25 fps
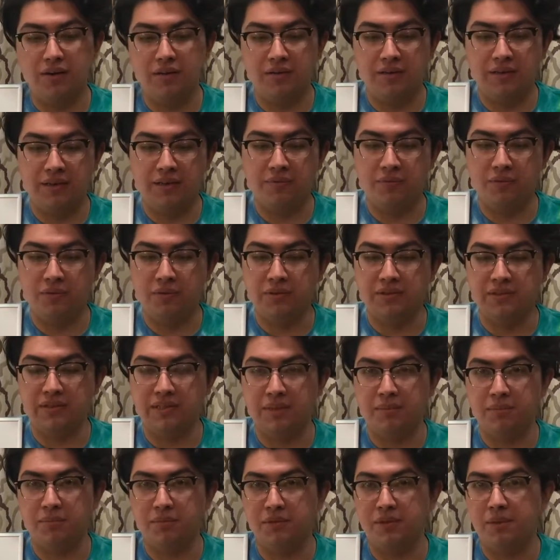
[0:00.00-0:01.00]
Like for
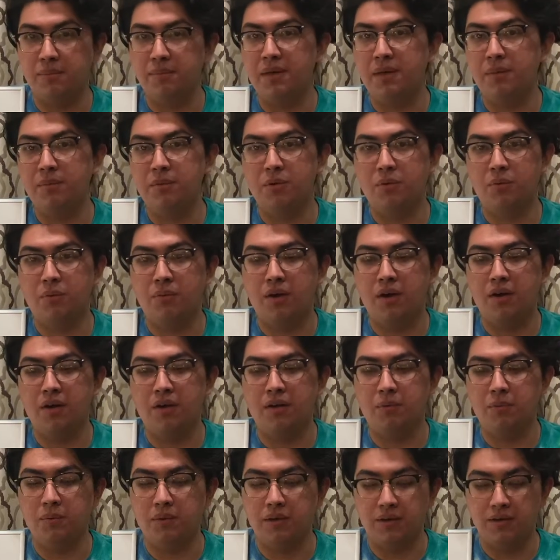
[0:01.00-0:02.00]
example, there may be a rock
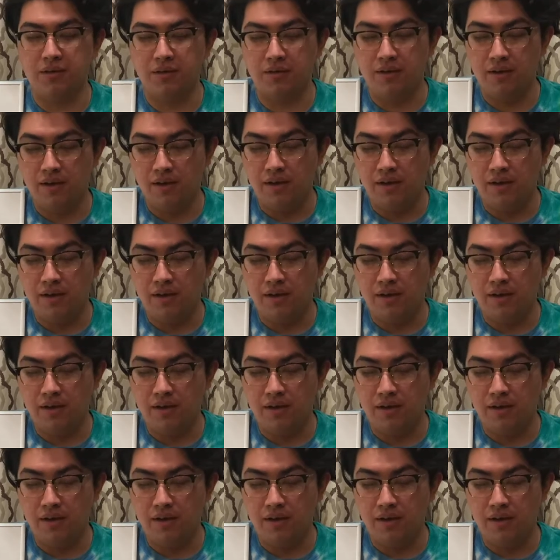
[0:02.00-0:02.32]
and we could